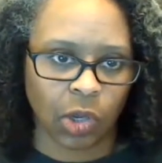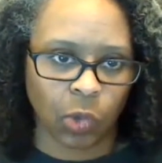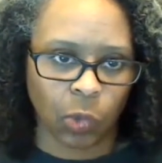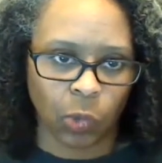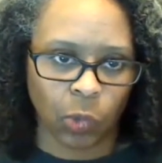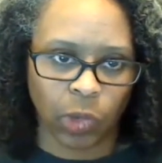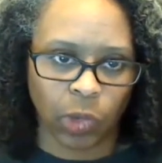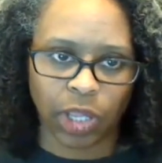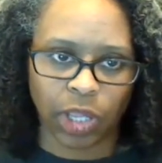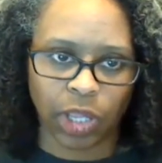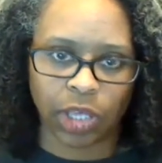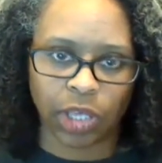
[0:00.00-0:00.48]

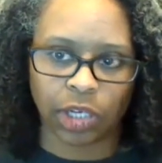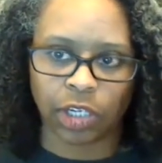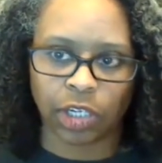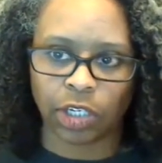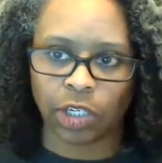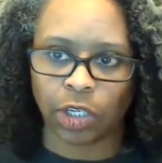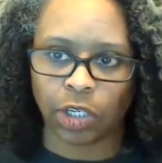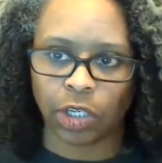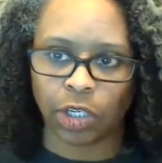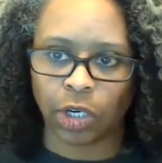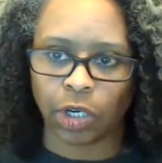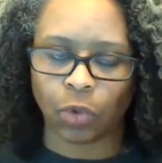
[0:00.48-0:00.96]

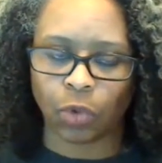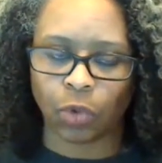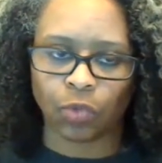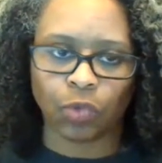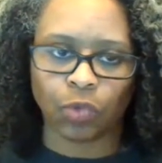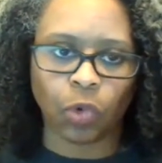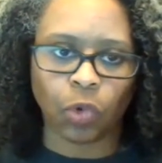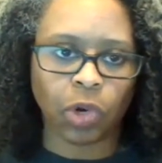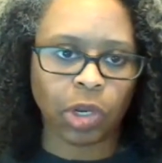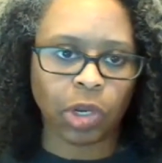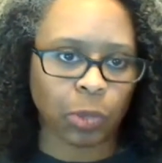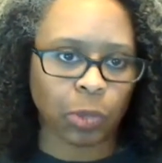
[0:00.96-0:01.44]
when you know
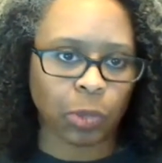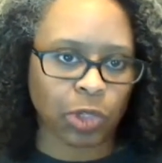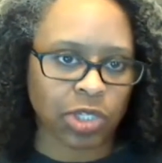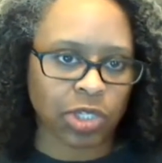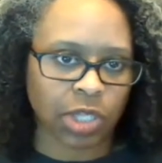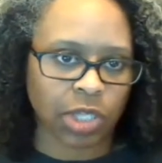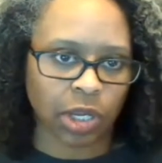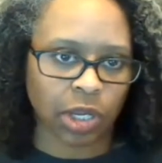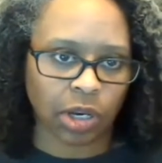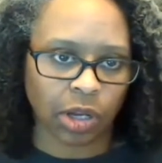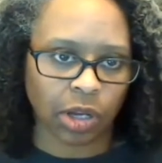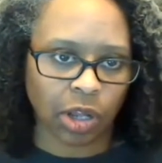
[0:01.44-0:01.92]

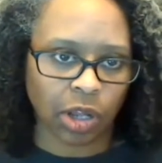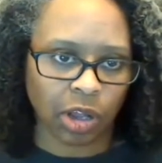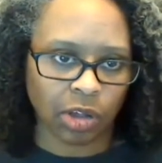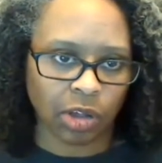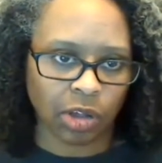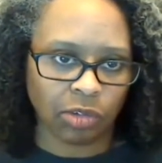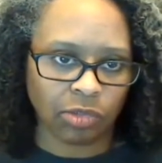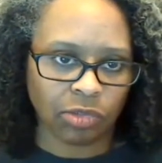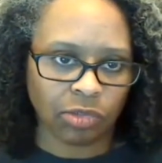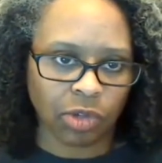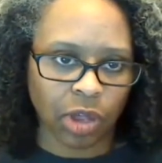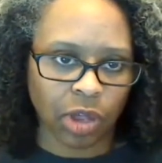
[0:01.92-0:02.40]
40%
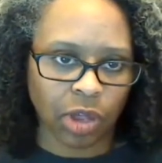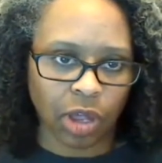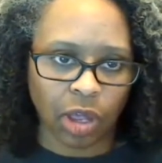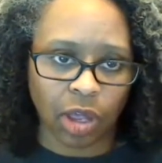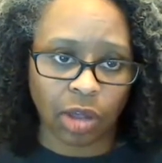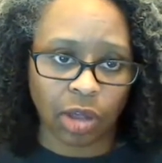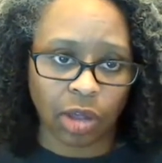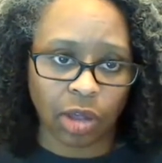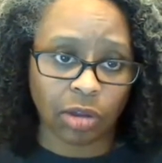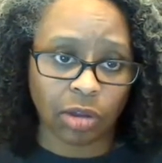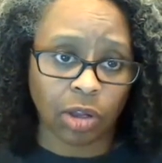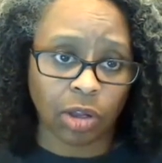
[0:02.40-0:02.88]
of
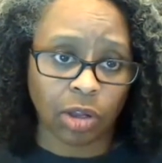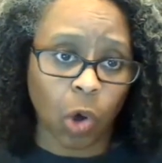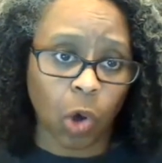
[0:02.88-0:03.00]
uh,